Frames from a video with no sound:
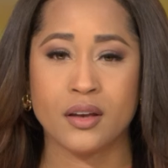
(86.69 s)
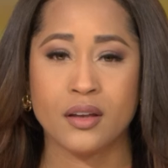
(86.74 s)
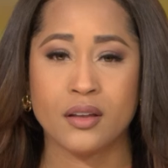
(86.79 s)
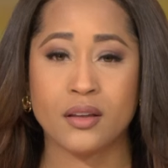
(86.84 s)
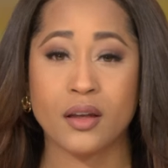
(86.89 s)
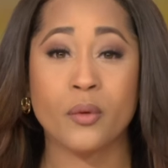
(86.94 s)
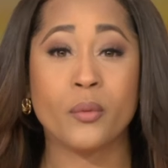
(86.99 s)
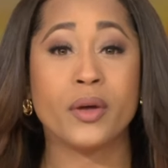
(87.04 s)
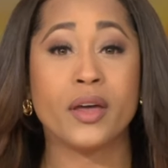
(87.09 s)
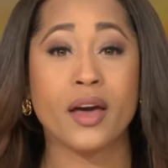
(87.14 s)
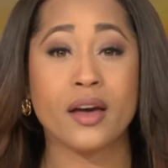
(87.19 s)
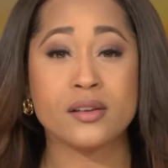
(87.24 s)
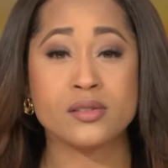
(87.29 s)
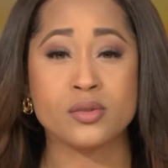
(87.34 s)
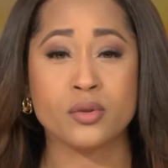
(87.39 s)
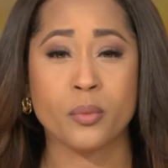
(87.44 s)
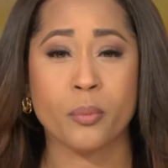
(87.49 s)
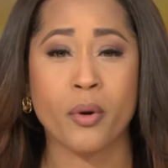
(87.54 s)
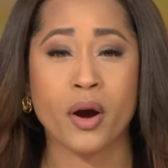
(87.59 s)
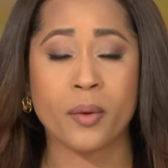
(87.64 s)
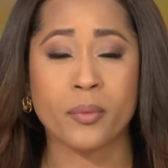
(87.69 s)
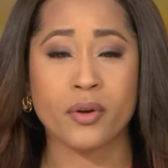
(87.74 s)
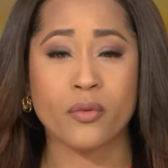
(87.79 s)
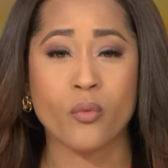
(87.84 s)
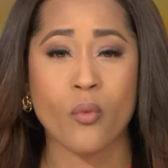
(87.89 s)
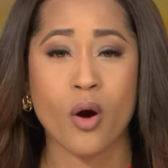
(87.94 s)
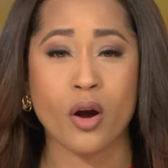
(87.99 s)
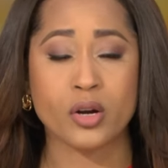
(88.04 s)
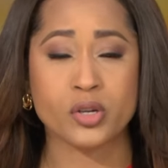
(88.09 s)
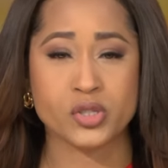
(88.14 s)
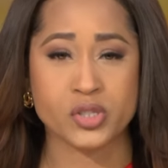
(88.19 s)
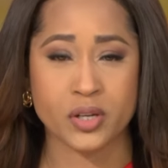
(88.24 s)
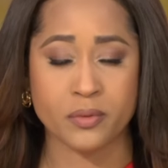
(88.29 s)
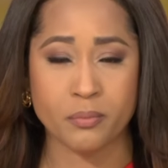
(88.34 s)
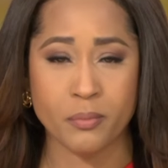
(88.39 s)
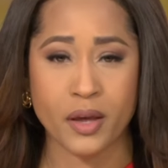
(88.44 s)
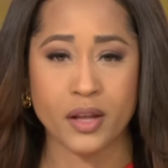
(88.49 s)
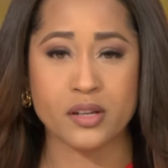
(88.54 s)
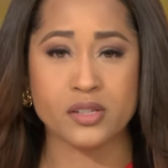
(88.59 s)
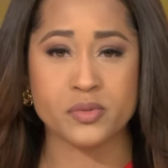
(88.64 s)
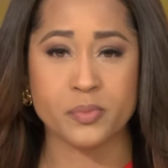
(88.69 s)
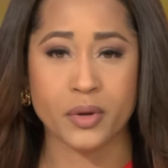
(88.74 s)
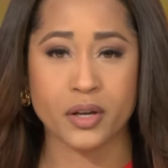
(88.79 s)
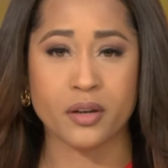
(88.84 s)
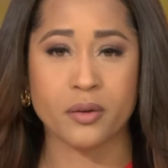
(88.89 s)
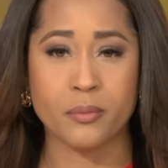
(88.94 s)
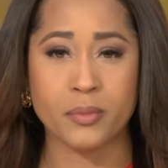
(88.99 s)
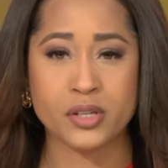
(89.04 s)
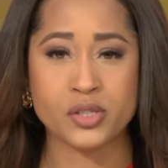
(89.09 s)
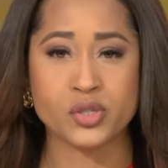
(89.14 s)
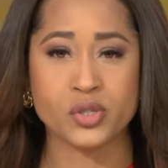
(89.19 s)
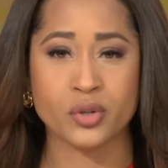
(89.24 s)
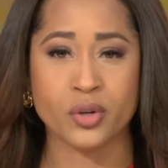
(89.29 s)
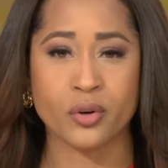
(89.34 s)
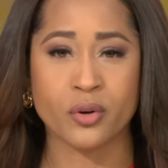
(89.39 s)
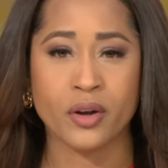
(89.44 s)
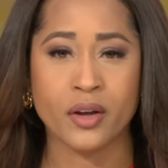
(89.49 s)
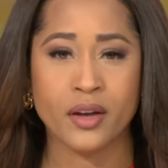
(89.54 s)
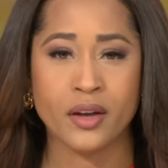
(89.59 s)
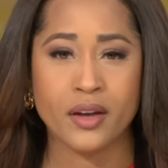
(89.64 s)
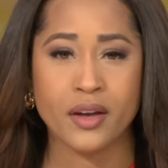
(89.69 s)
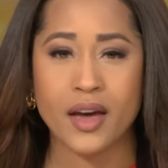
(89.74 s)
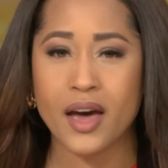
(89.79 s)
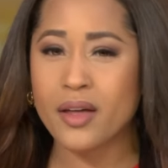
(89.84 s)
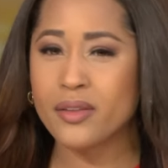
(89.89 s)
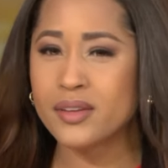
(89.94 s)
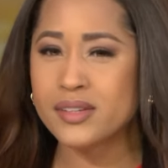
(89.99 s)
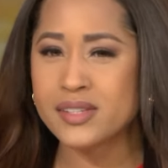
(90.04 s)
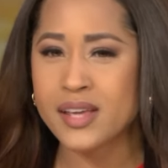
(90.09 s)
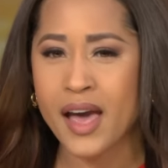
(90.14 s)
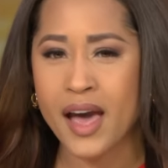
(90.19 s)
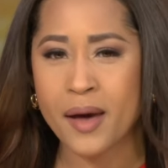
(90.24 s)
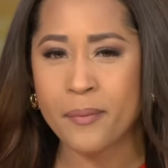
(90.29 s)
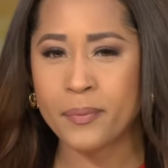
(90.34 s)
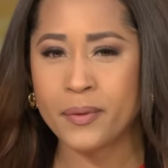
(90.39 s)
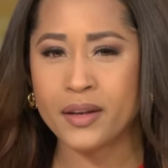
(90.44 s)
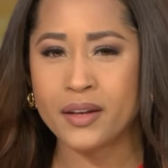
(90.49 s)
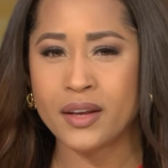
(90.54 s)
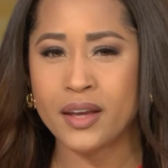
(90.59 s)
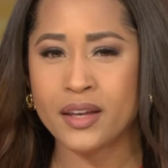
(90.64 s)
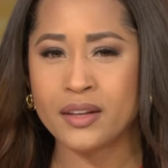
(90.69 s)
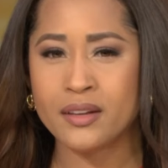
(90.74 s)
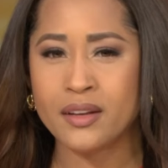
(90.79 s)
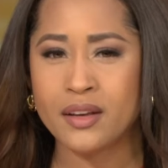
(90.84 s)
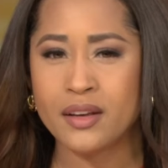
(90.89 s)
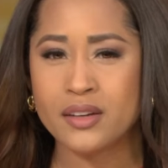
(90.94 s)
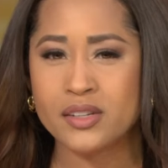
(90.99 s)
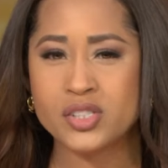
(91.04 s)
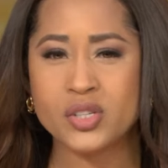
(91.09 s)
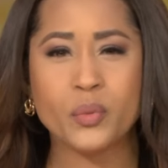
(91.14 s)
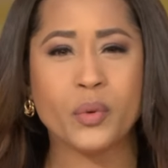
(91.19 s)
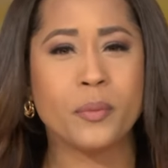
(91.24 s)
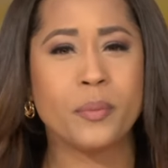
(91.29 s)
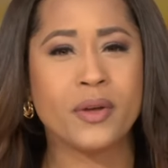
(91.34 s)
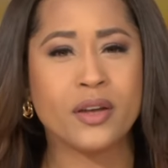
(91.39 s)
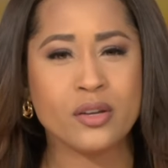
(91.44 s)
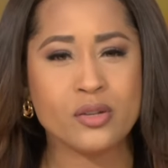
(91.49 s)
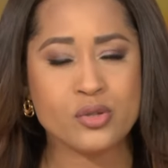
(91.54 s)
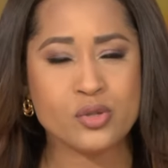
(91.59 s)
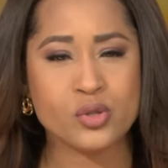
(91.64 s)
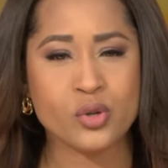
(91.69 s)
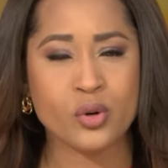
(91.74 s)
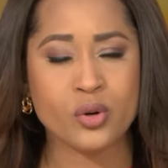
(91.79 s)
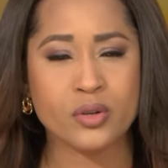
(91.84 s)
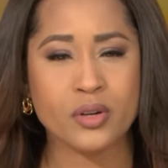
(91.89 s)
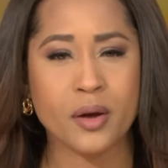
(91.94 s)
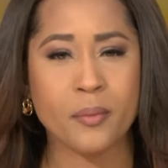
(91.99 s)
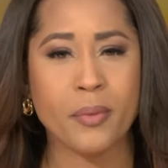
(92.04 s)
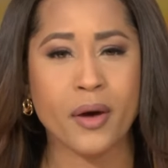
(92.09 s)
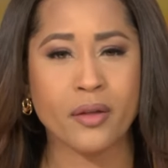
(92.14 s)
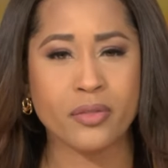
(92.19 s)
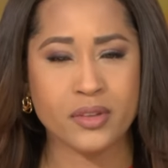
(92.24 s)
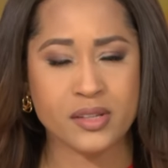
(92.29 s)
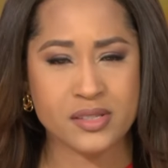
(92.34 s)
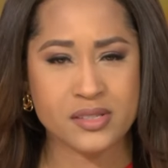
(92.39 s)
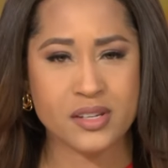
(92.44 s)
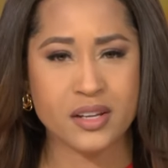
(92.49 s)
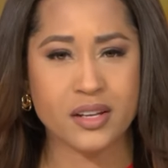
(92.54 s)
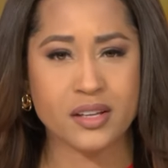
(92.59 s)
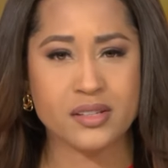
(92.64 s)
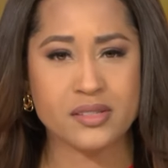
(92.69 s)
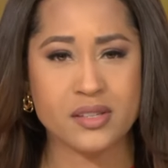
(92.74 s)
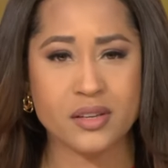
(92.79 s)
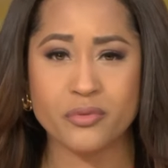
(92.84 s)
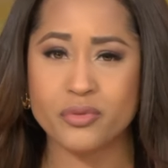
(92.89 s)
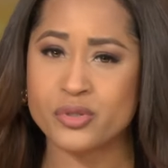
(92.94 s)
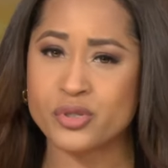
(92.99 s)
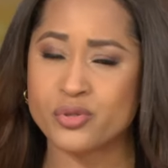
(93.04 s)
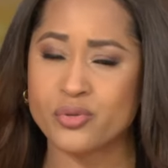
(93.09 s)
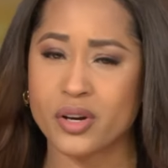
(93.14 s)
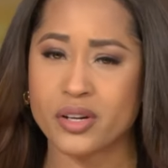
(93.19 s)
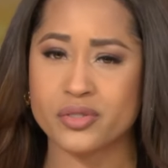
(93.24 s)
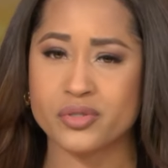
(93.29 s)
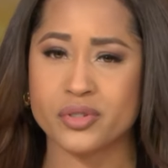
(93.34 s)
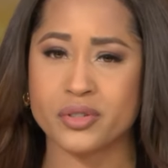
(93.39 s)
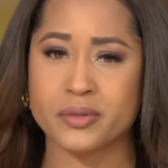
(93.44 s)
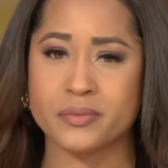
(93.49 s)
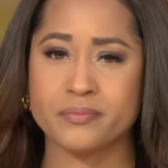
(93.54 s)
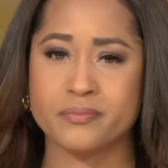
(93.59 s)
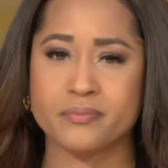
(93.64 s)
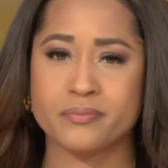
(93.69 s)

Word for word: Now, we asked the Department of Watershed Management Commissioner how this happened and should we be concerned about the city's infrastructure?